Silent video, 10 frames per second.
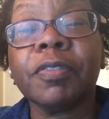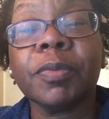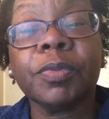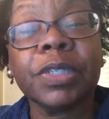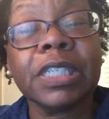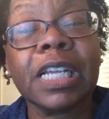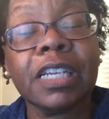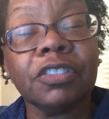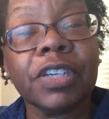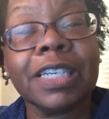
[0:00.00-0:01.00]
from the written
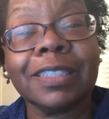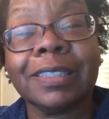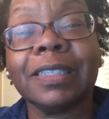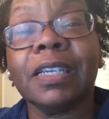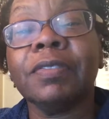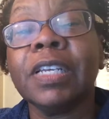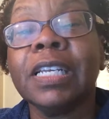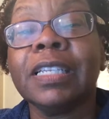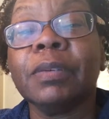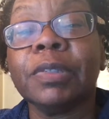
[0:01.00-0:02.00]
contract itself
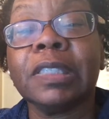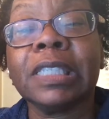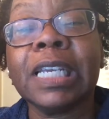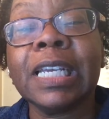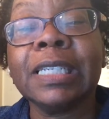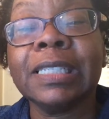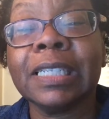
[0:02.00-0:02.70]
that was said,